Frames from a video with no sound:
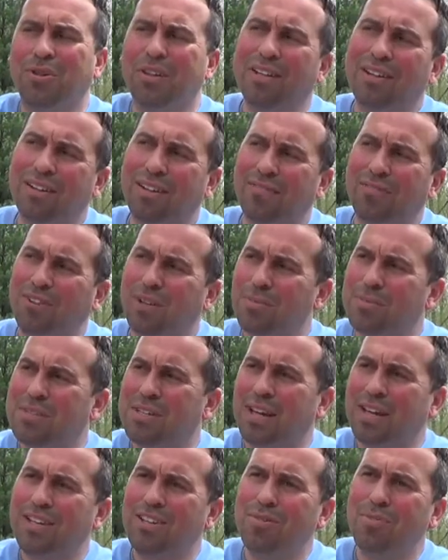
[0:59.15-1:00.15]
And then on the flip
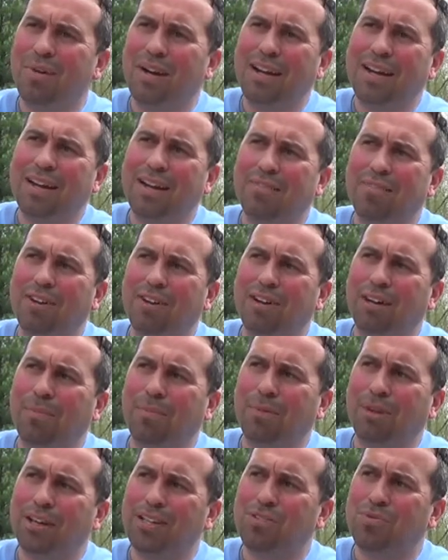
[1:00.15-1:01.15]
side, you might have a
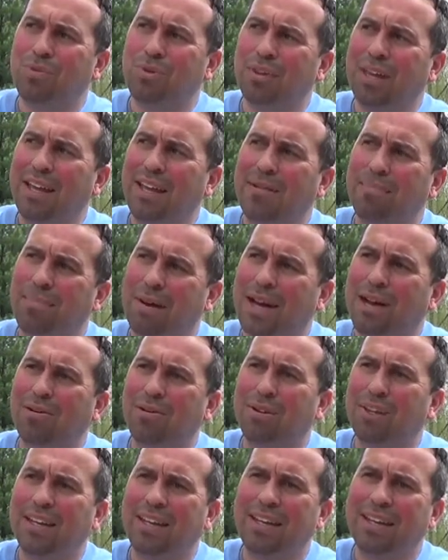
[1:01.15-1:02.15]
place where they
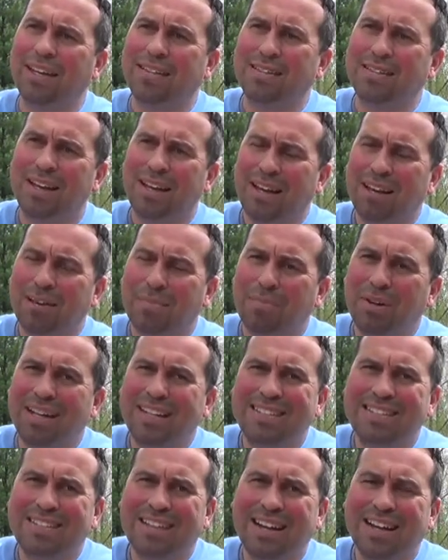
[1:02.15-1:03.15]
empower the kids, but
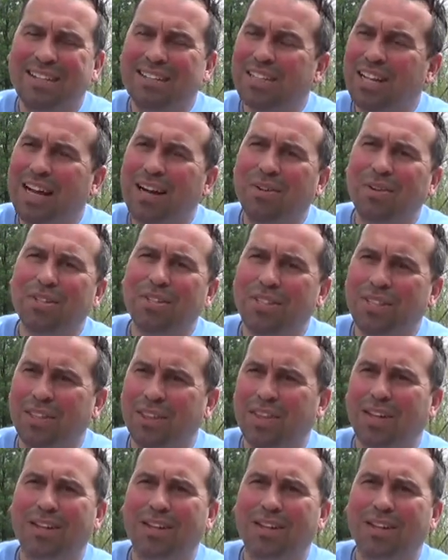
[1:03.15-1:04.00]
it's not challenging